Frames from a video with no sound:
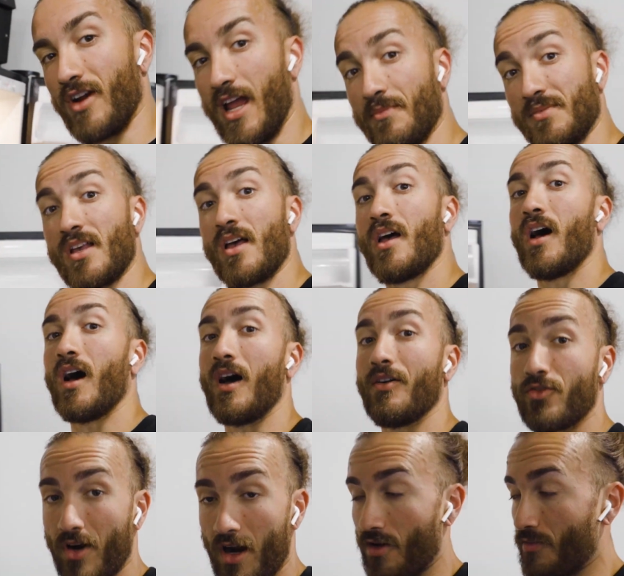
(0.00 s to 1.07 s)
grams
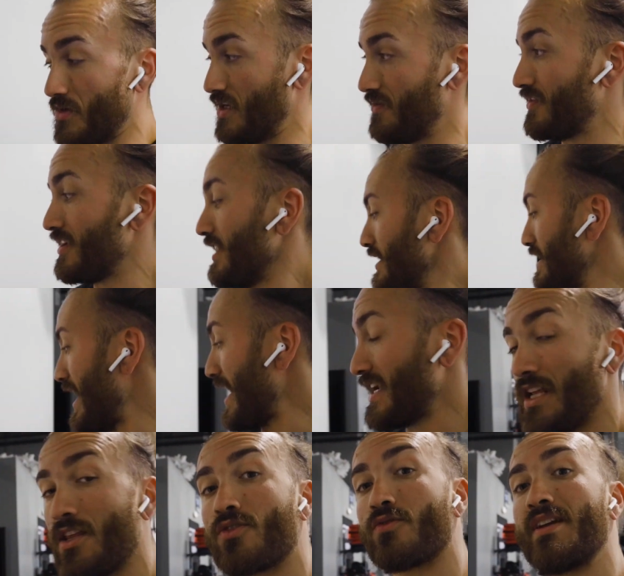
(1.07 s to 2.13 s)
of ground beef,
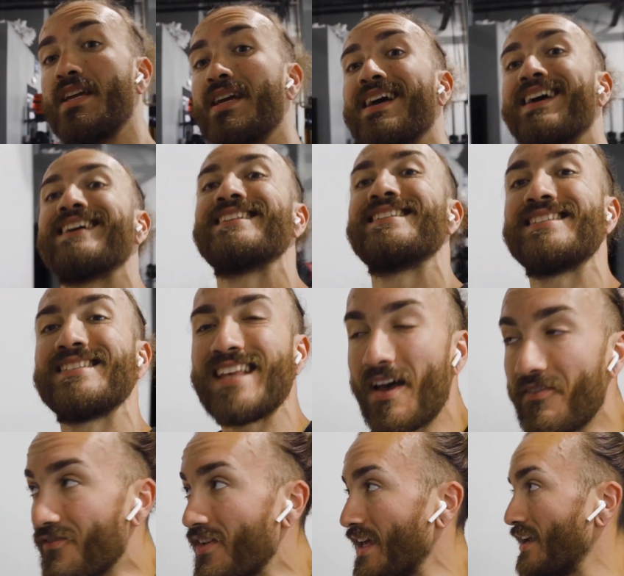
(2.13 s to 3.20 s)

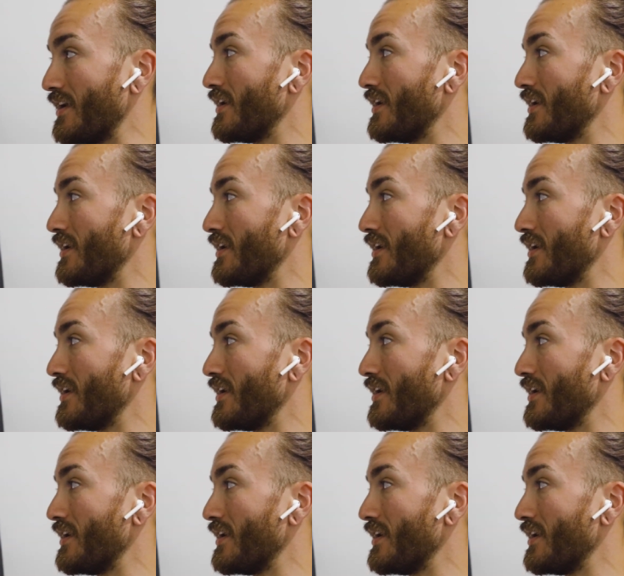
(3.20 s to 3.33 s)
93.7